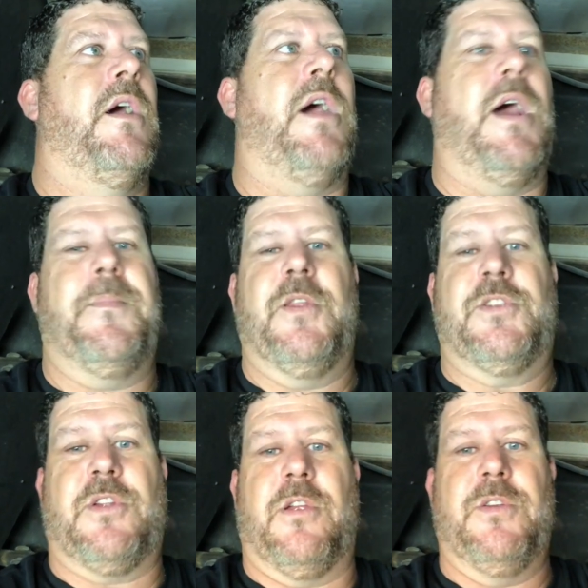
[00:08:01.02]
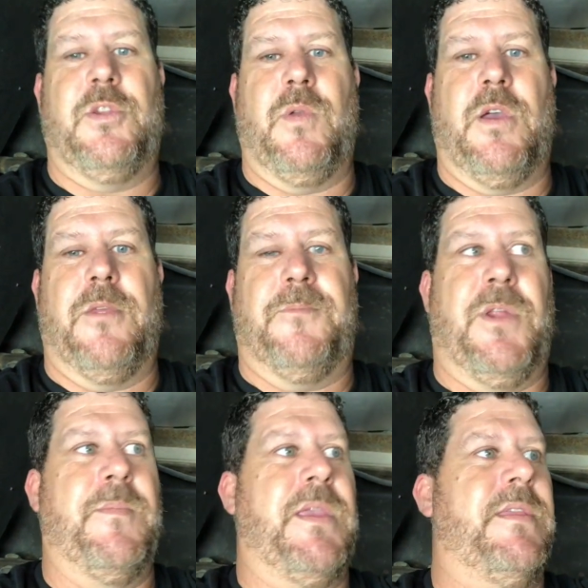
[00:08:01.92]
I'm going to start doing all the
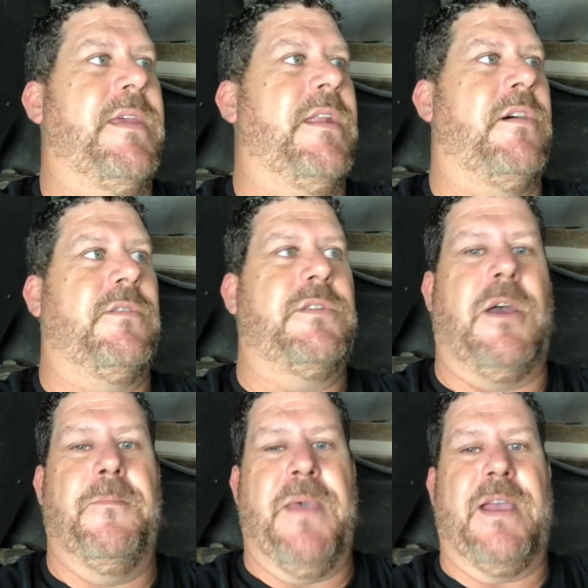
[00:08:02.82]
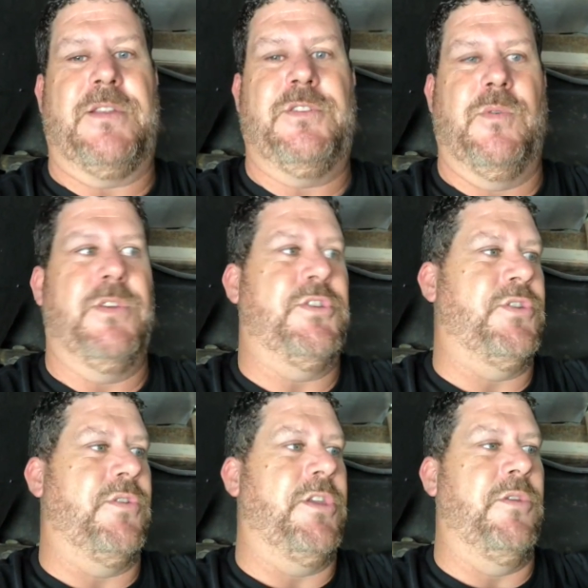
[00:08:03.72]
plumbing, and then I'll come back to it and
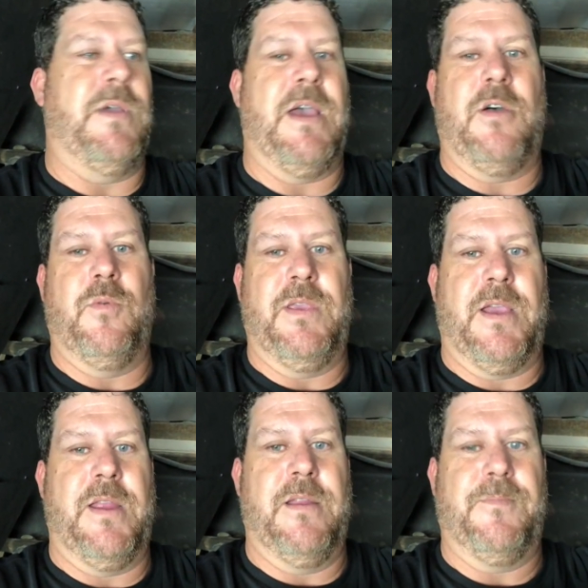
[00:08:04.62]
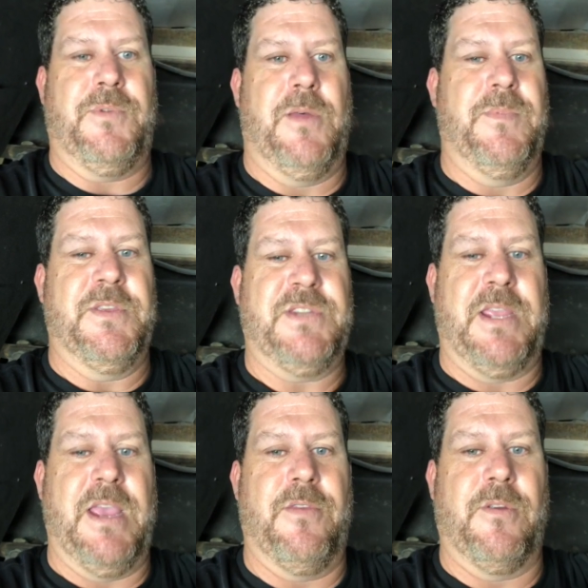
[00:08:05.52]
show you how we kind of plumb this
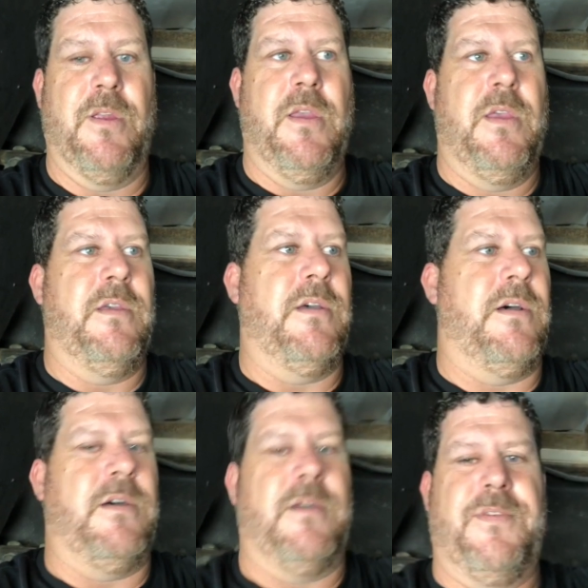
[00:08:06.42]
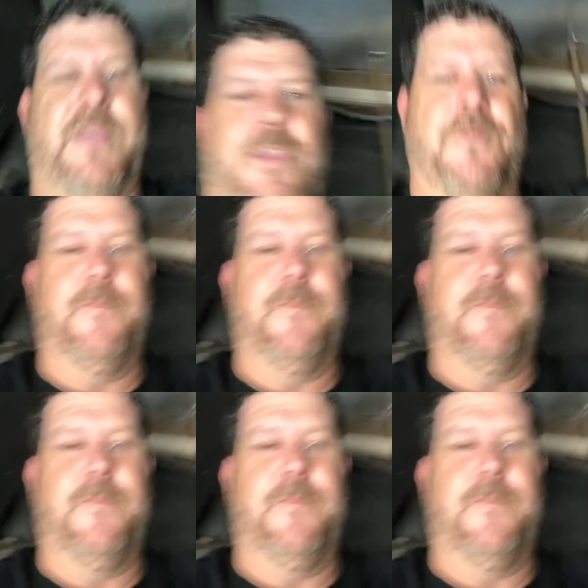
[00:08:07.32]
together. Thank you.